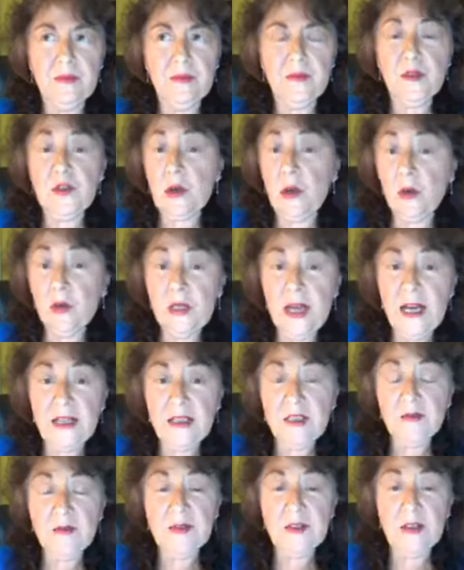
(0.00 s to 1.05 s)

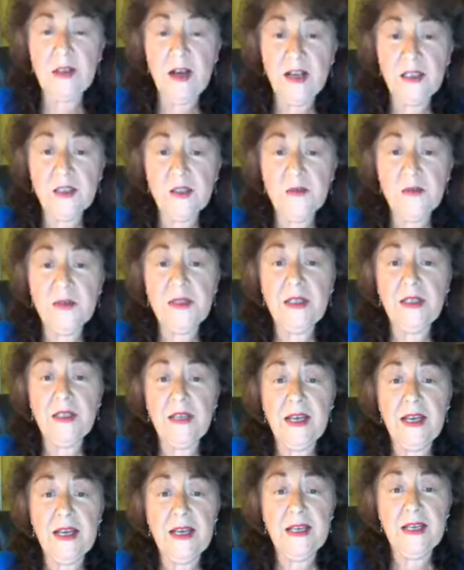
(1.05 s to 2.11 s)
Sollite's
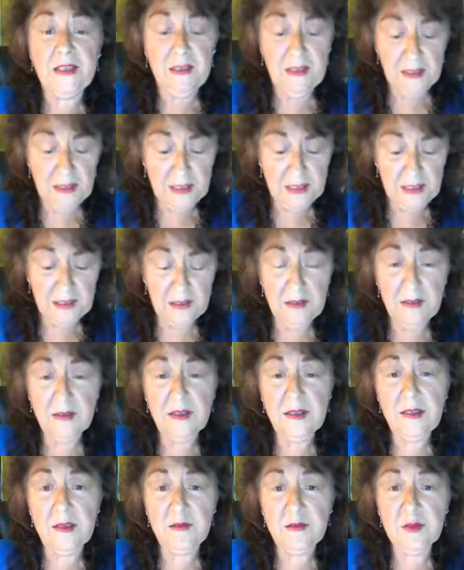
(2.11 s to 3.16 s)
philosophy and the
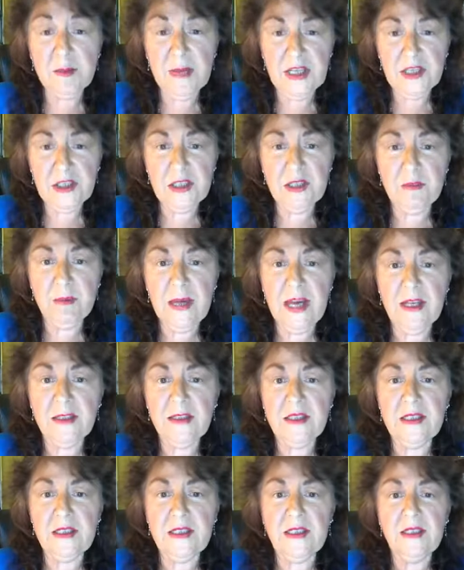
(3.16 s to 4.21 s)
information
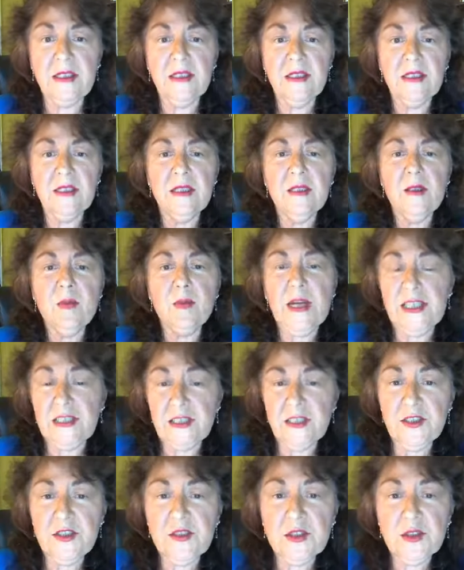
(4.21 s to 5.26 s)
about the
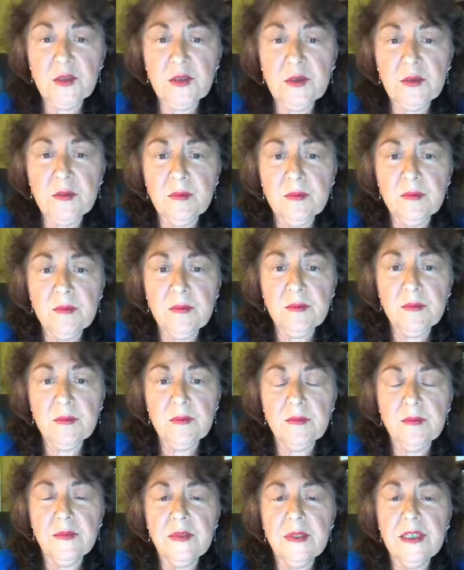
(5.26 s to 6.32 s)
practitioner's
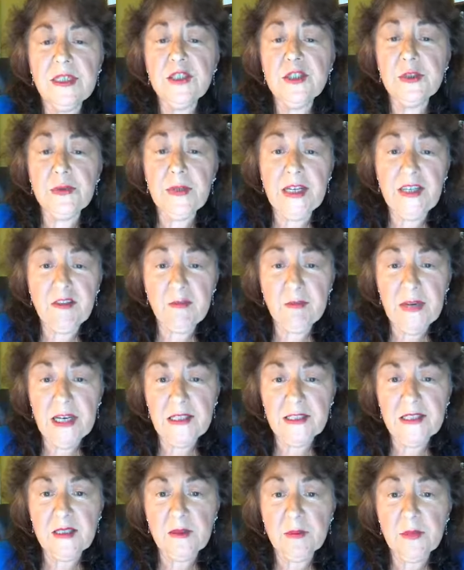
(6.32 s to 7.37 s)
integrative
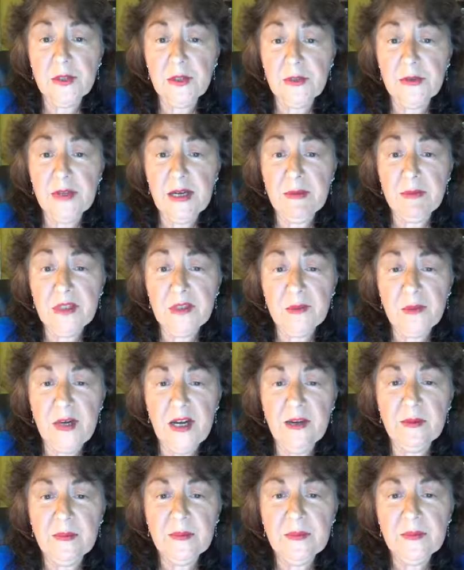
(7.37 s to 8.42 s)
medicine program as
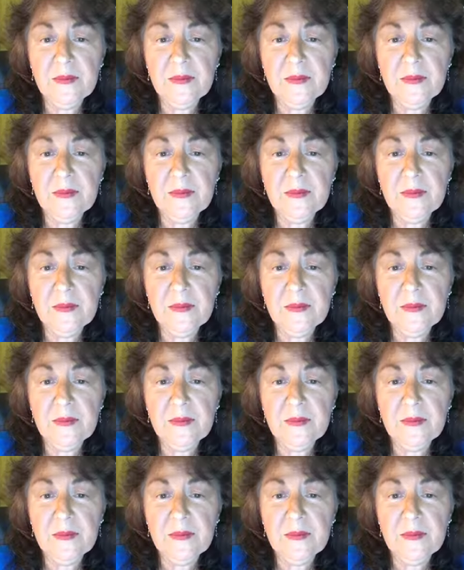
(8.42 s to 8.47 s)
well.